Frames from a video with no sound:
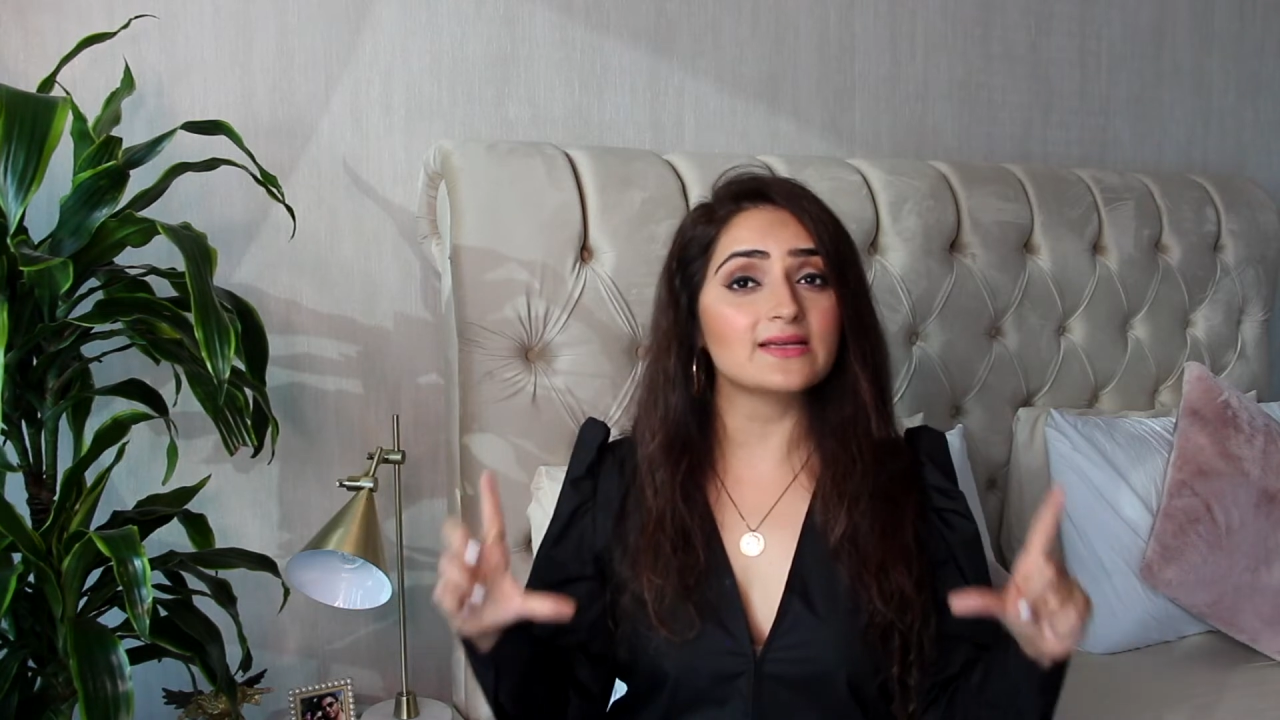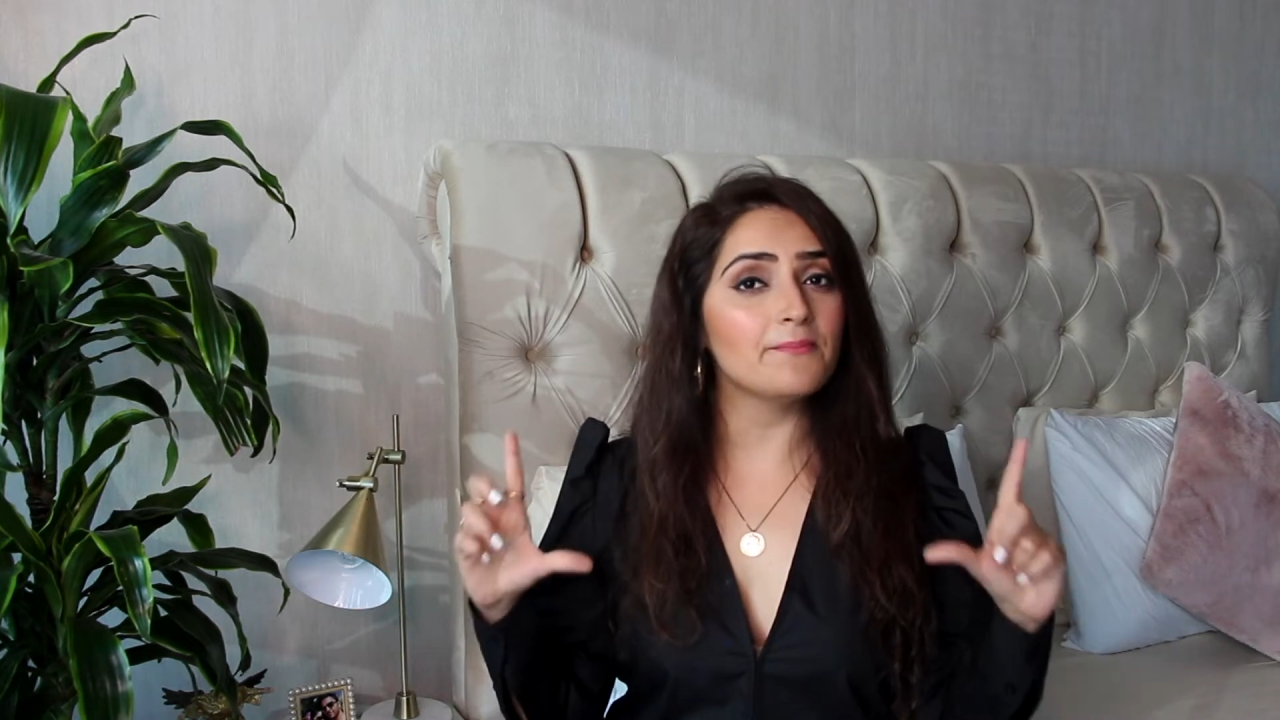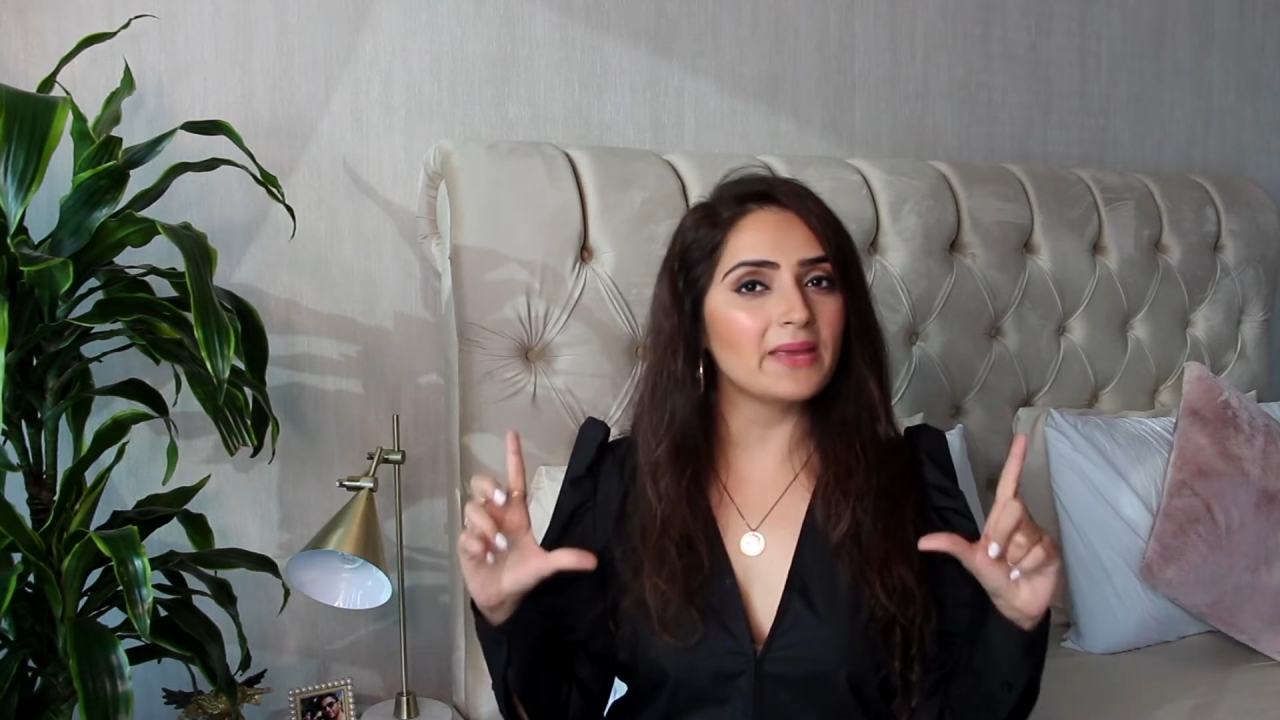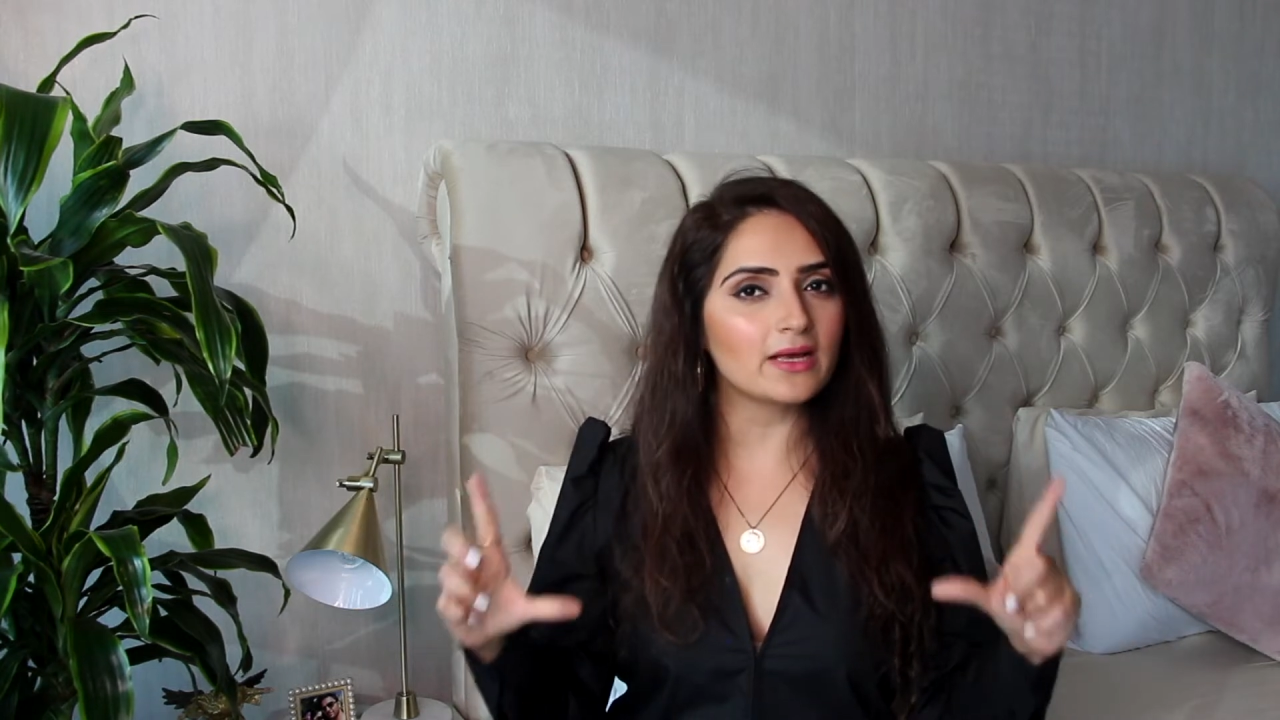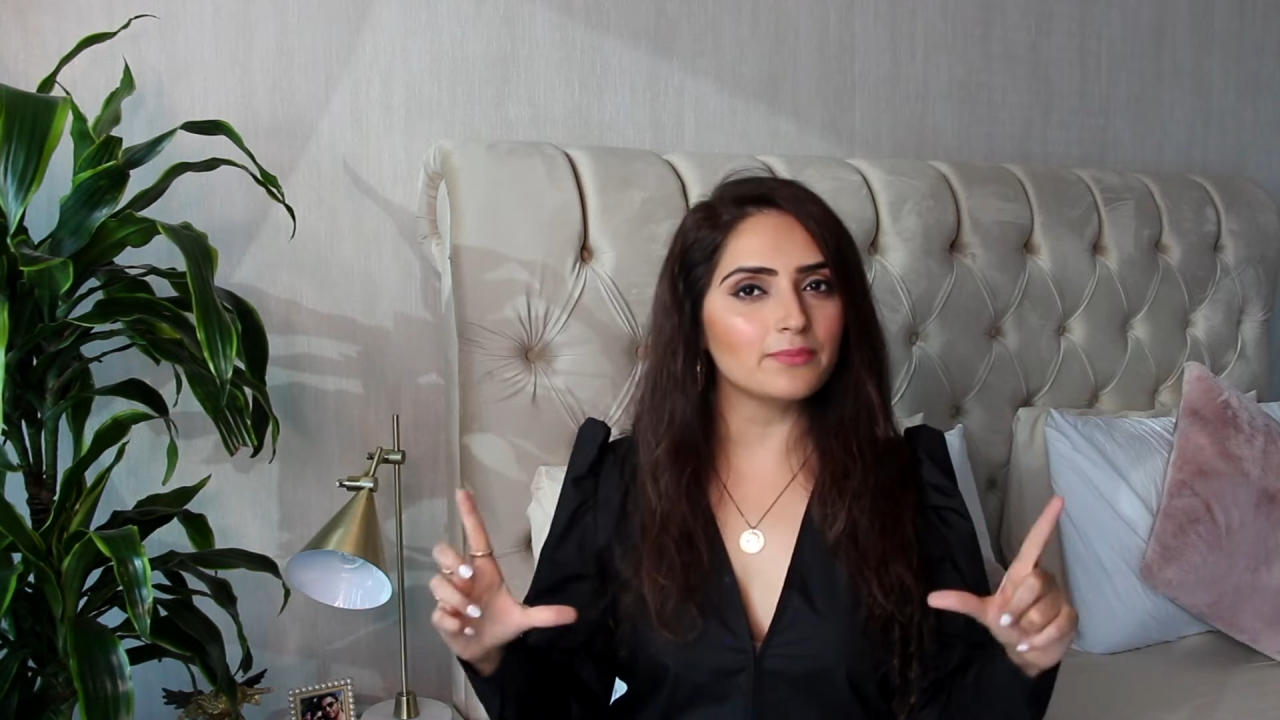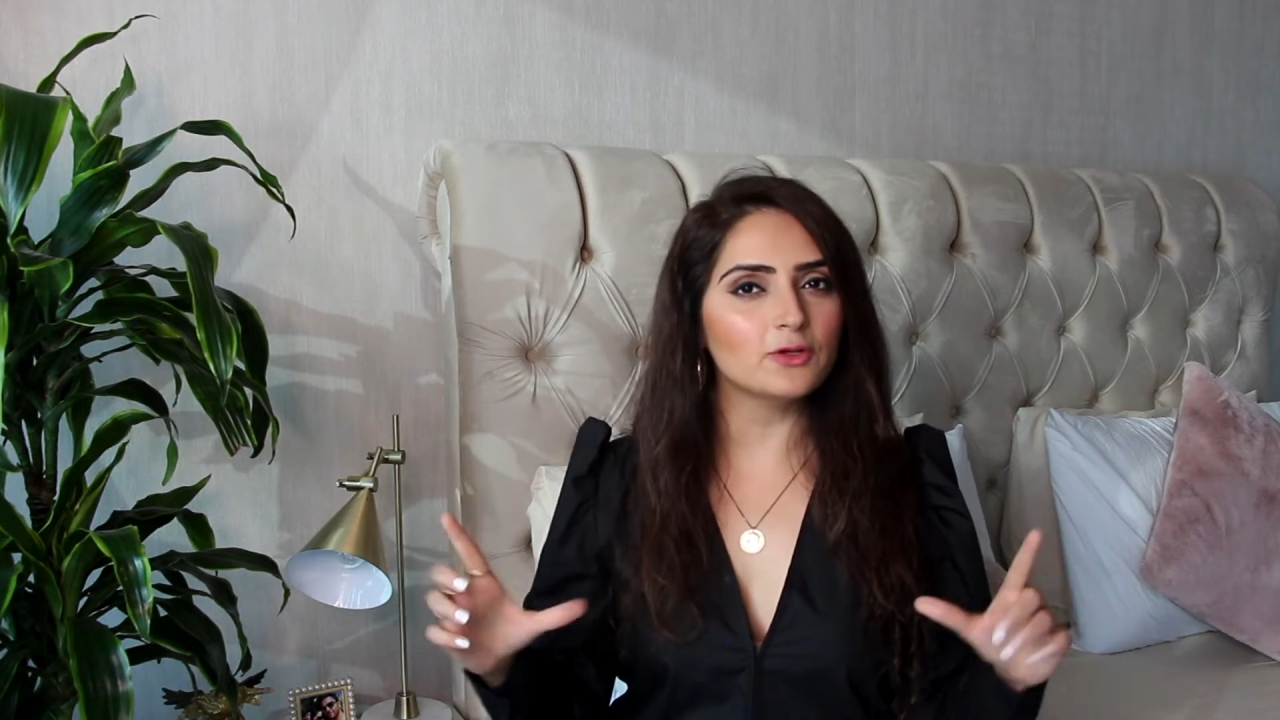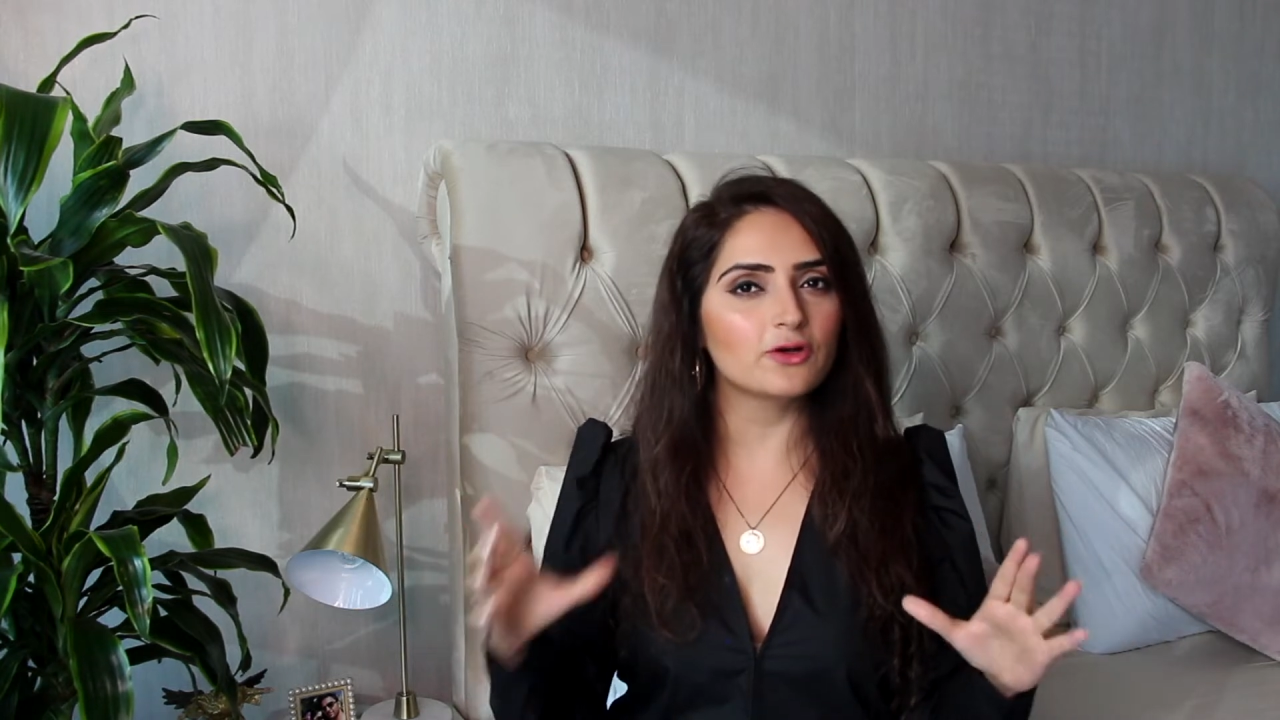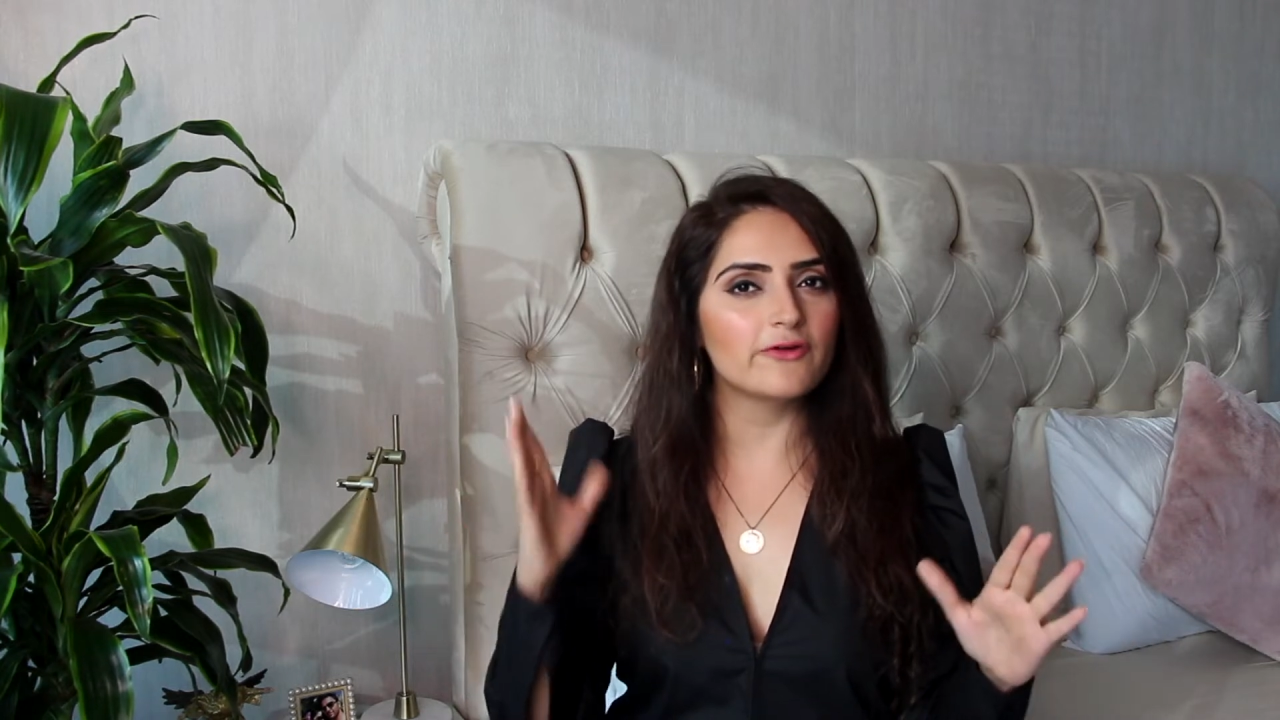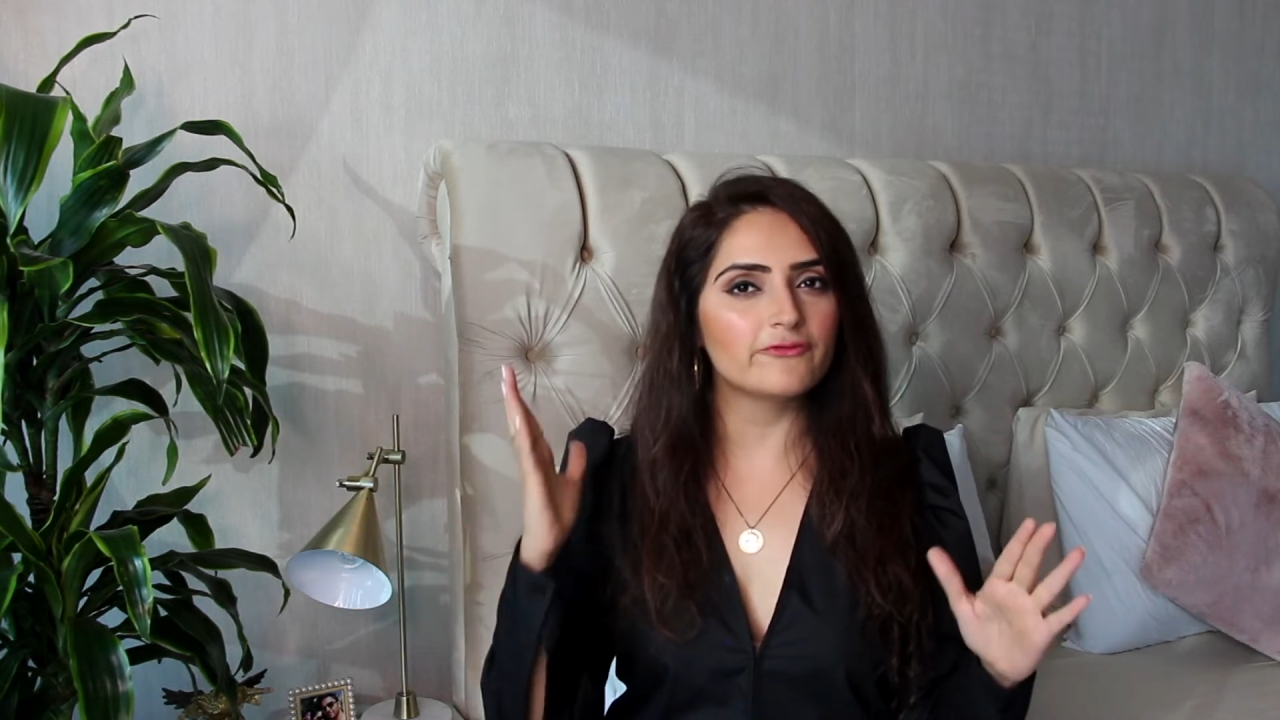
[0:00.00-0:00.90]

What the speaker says: a makeup look